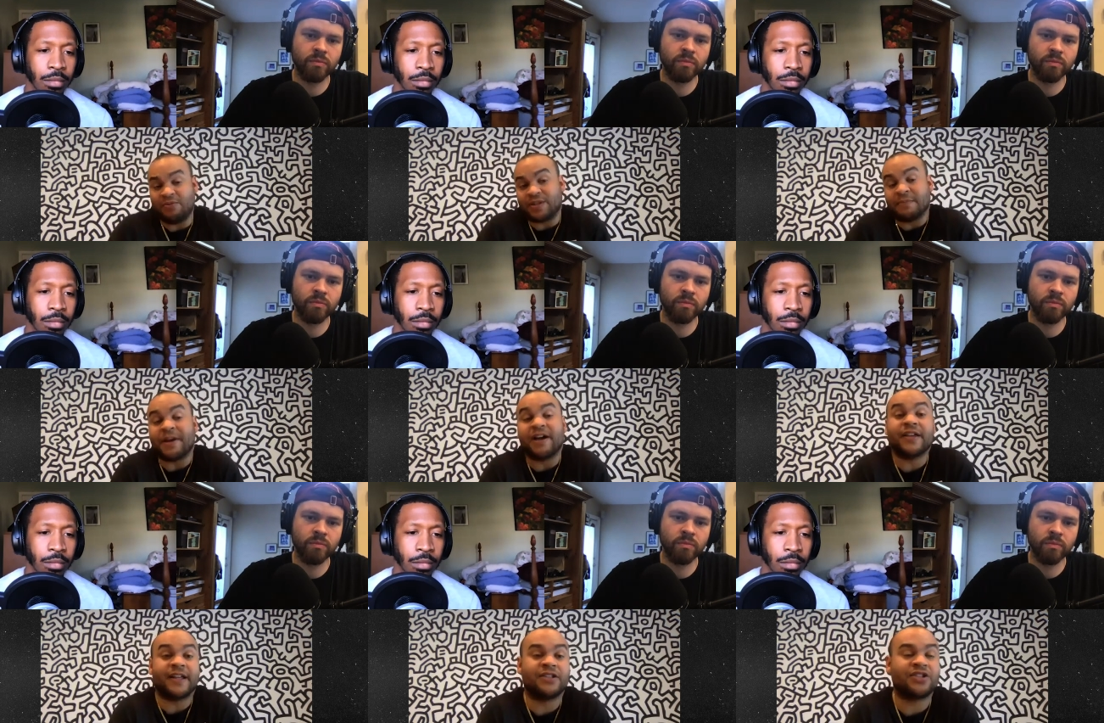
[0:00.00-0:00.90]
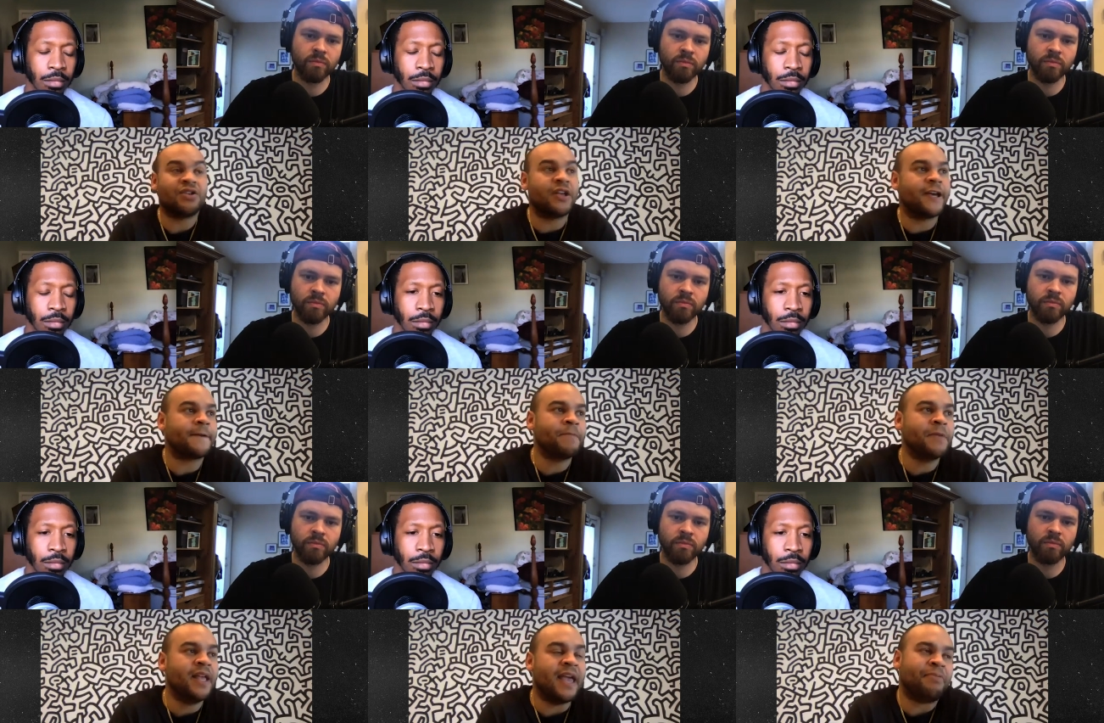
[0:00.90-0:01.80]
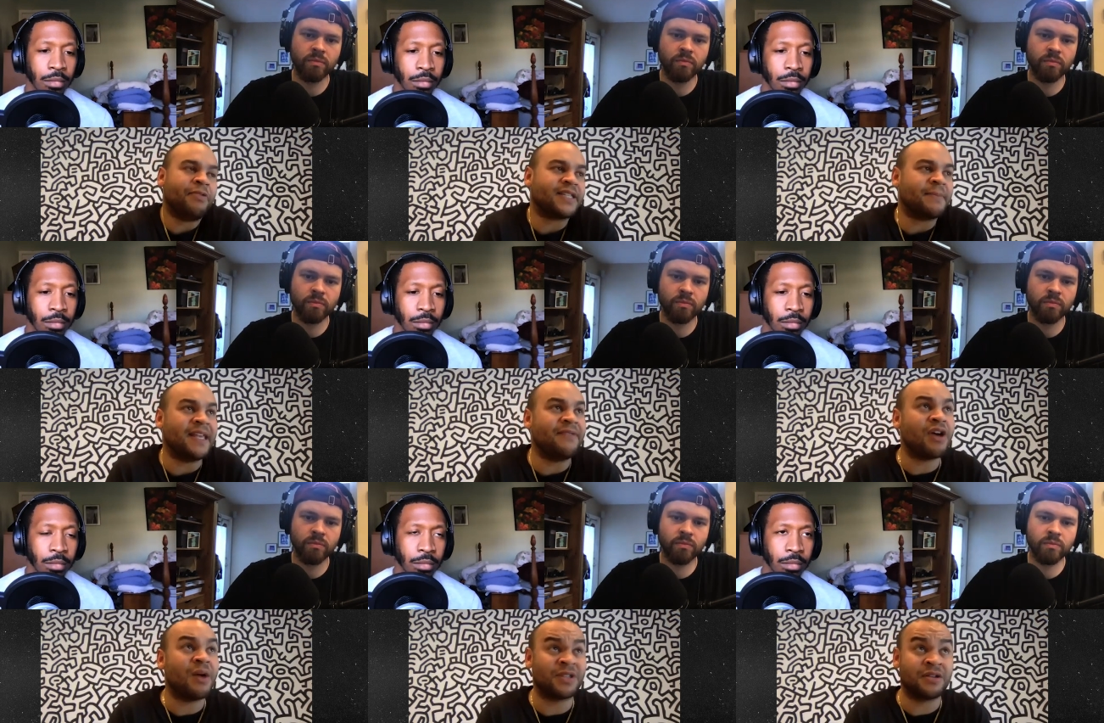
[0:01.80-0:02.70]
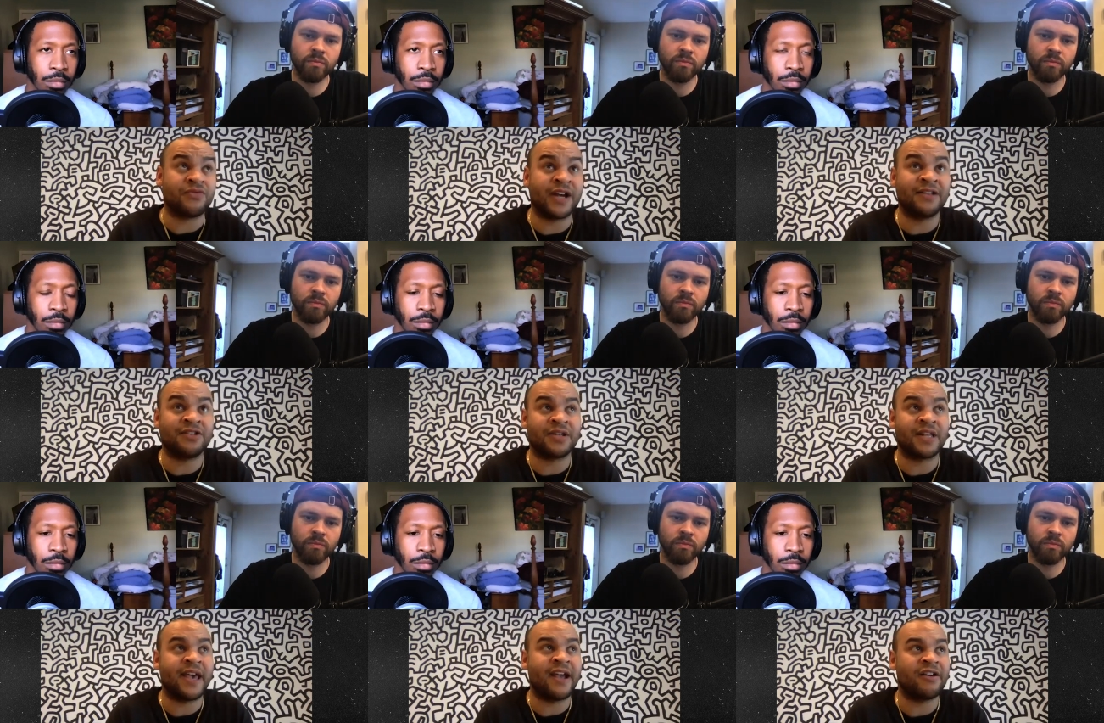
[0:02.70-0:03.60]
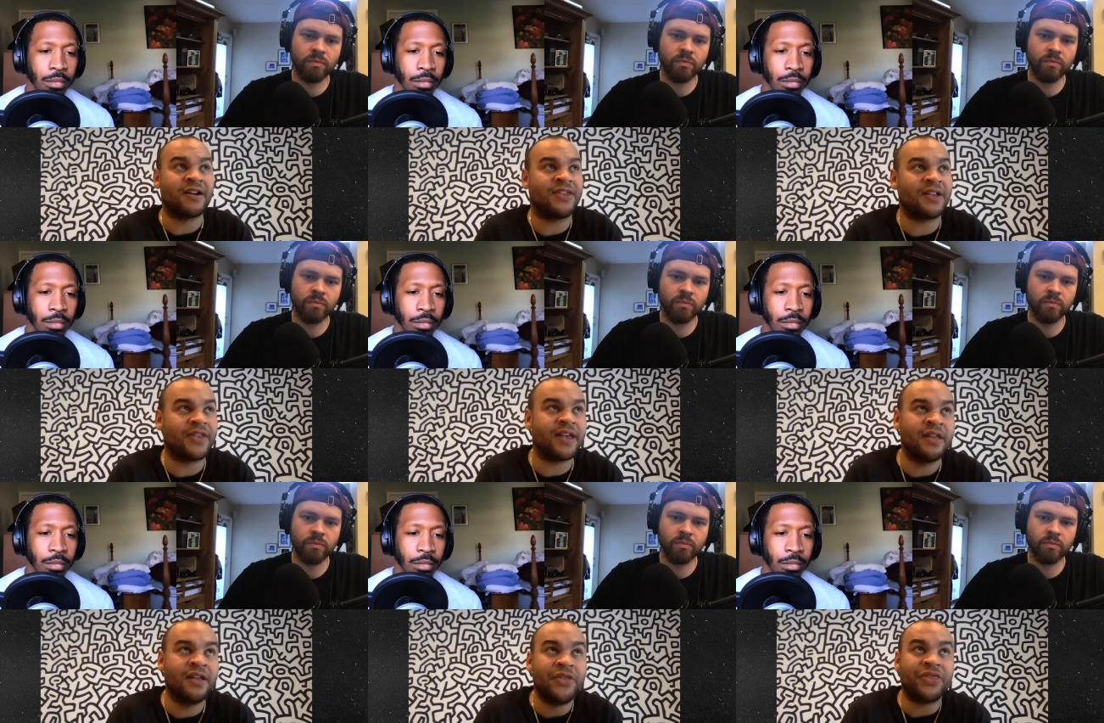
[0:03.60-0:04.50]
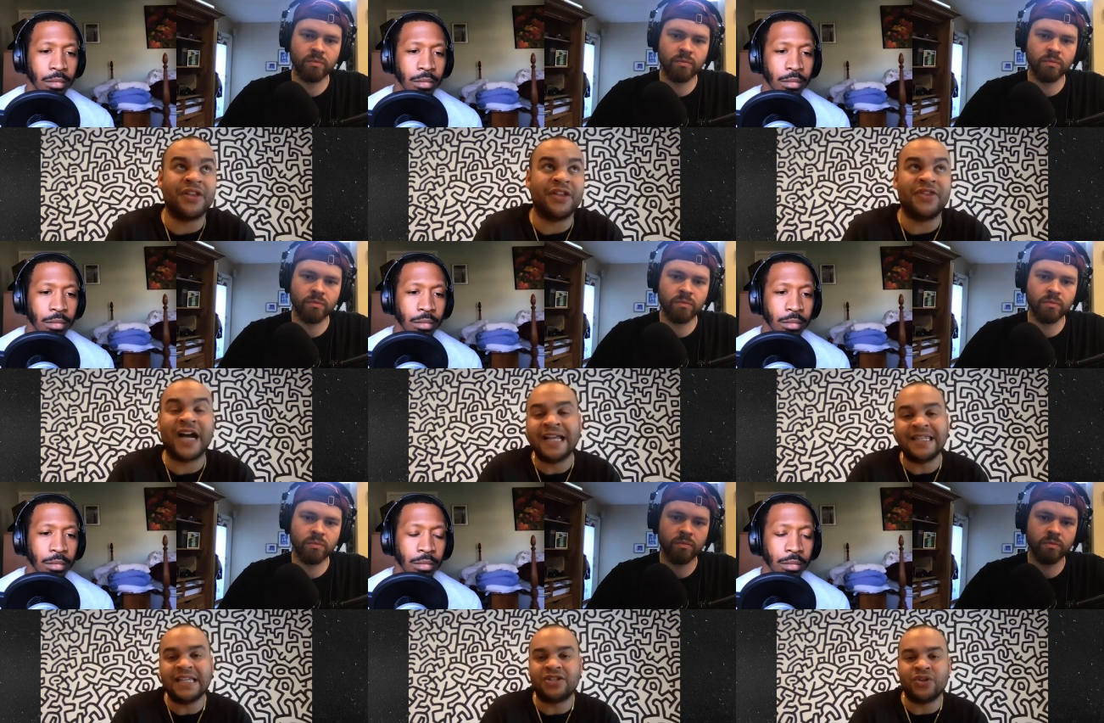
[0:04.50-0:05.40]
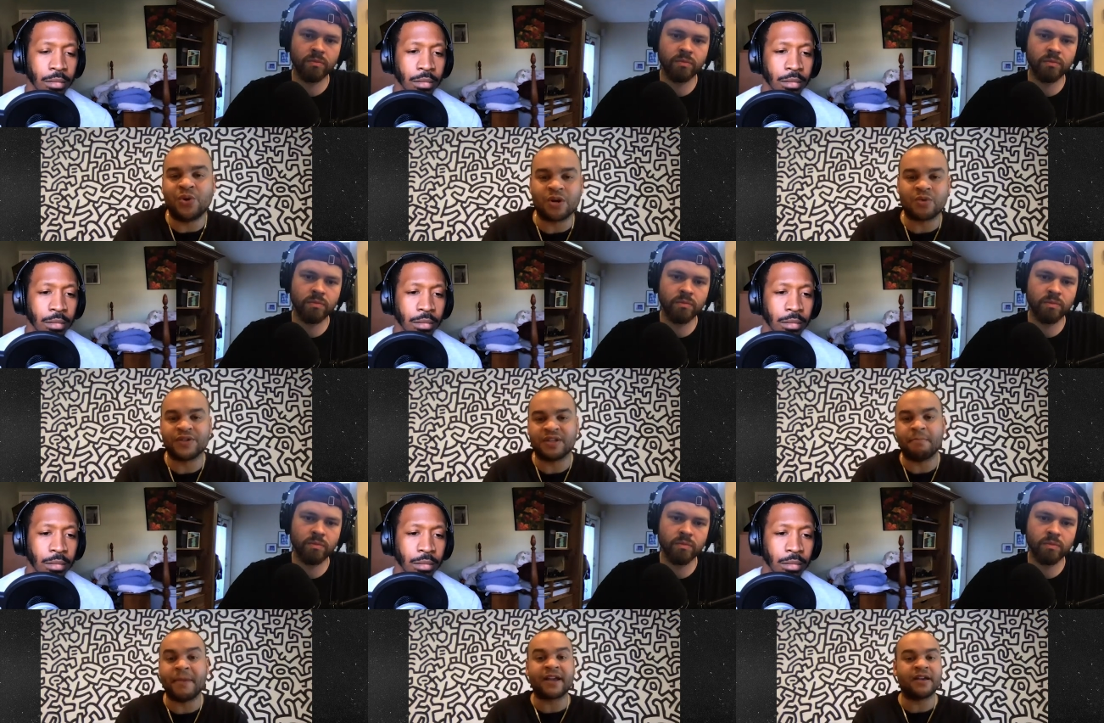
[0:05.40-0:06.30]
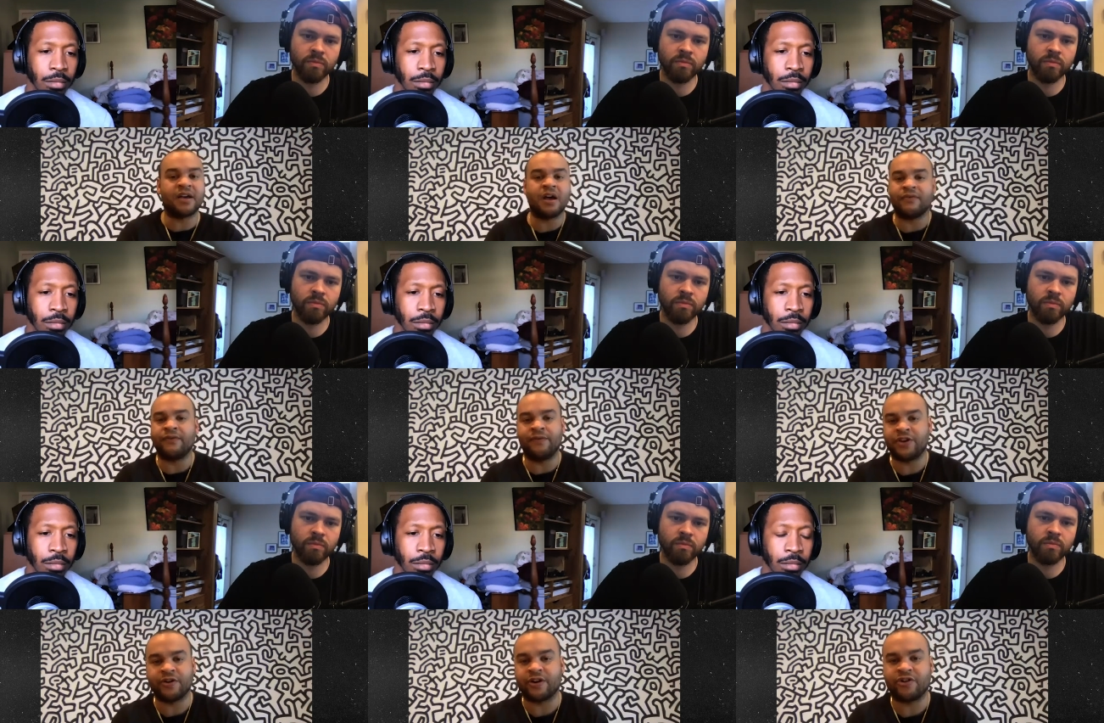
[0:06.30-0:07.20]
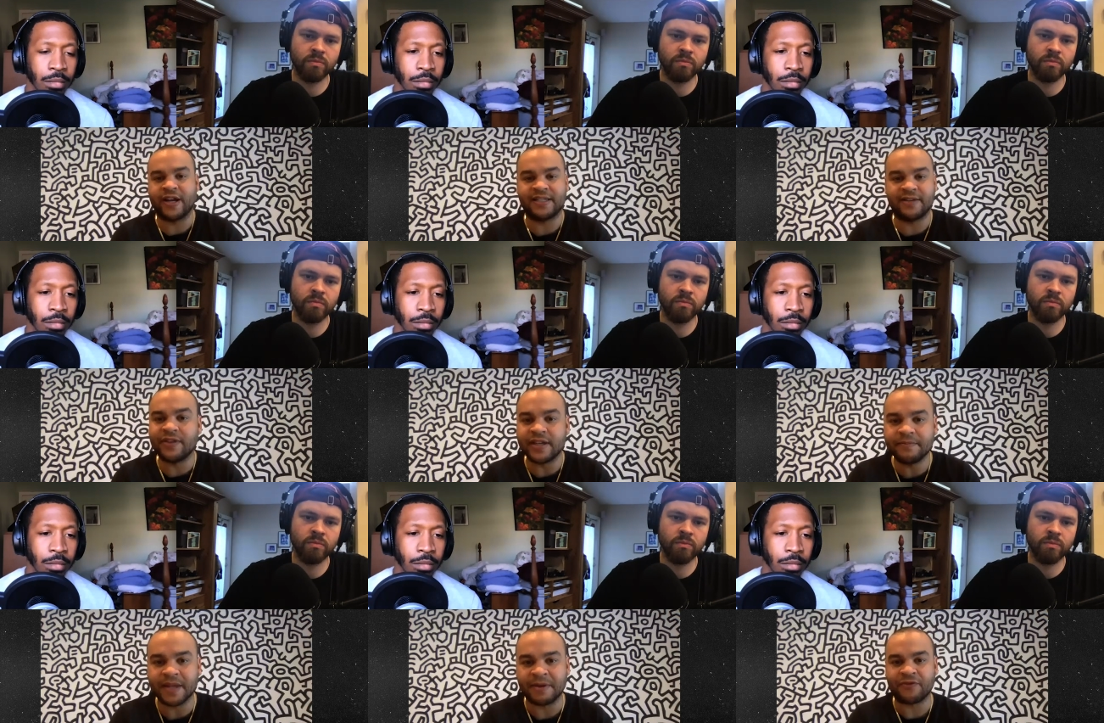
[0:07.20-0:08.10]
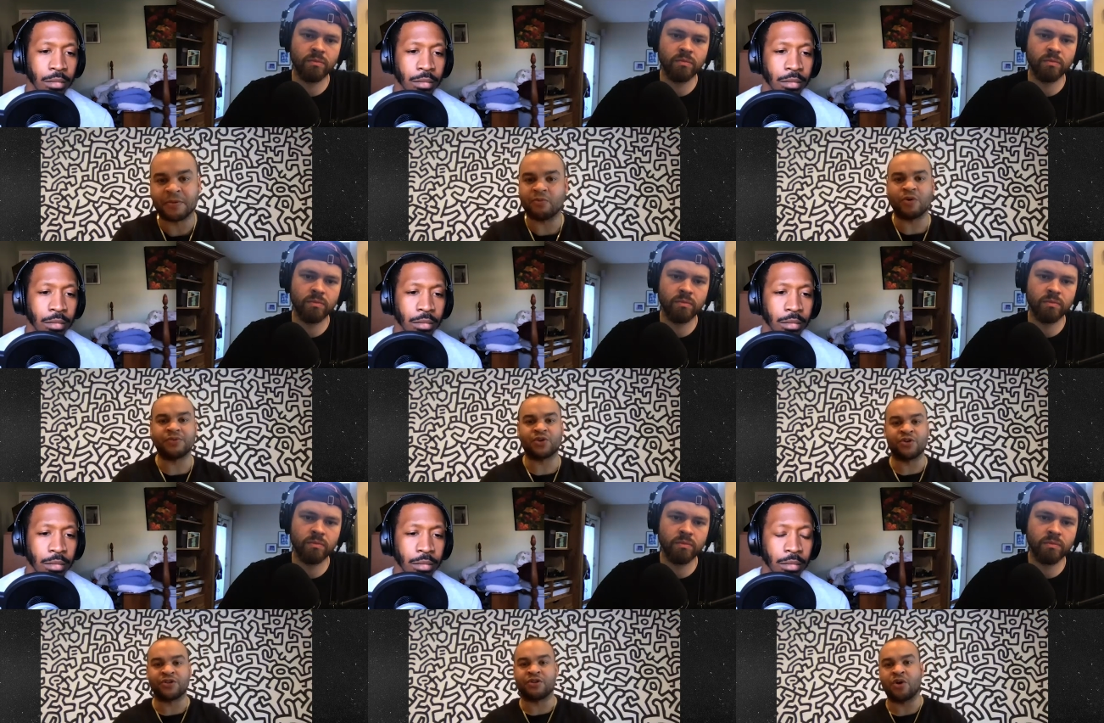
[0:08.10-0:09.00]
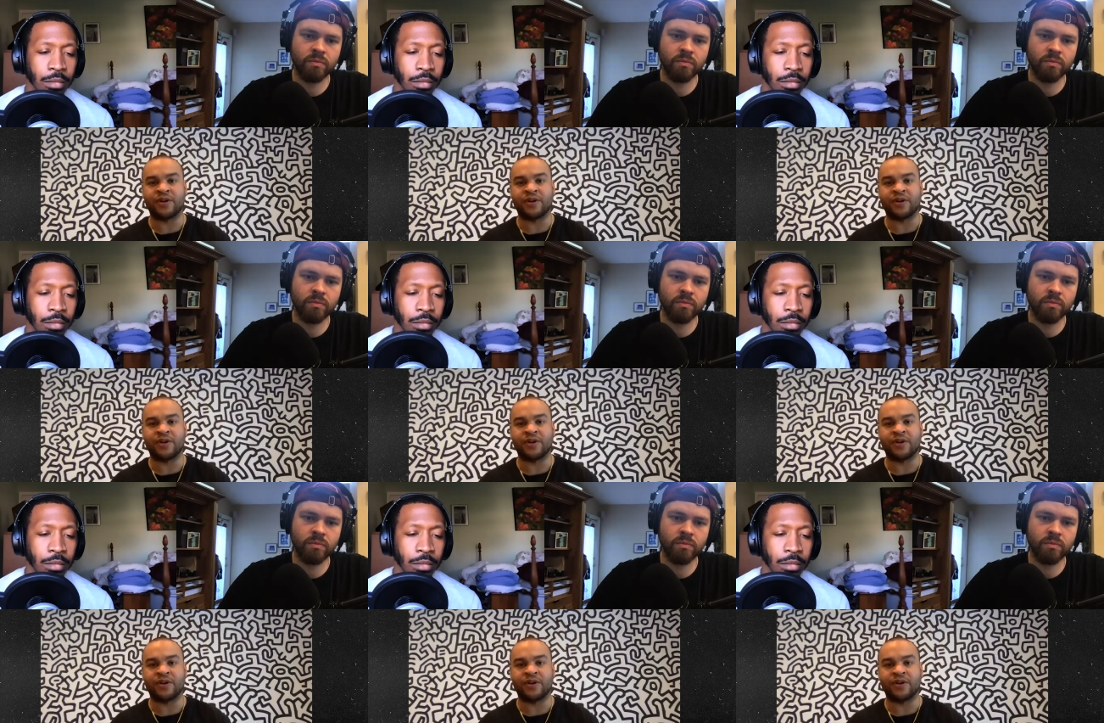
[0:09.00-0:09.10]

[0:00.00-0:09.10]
Speaker 1: compelling. And so like, and plus, I mean, even though I wasn't around during that era, I think that the 90s New York was the mecca of creativity. I mean, from what was going on the Lower